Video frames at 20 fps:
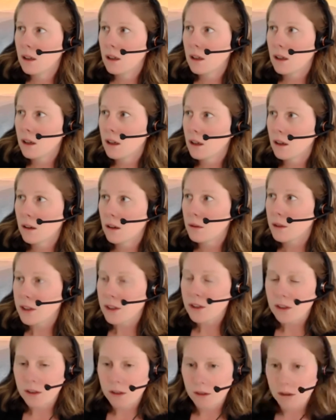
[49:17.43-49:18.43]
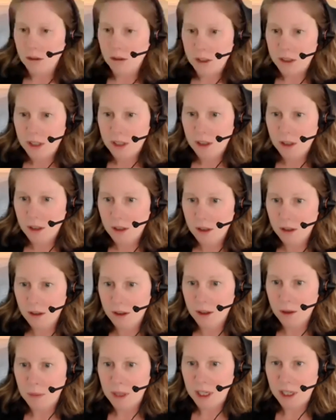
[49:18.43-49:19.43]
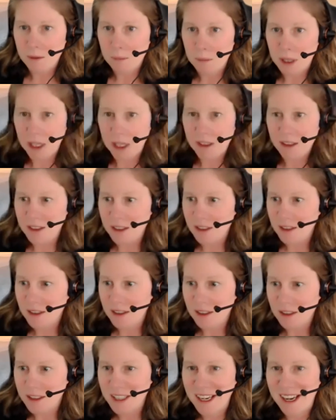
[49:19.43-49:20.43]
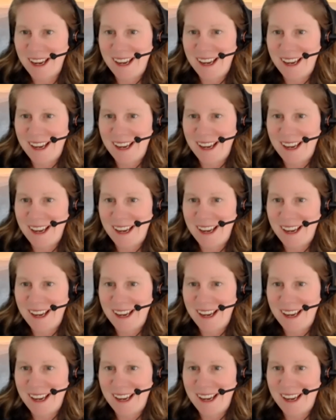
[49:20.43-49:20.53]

Oh, insurance, the bane of my existence.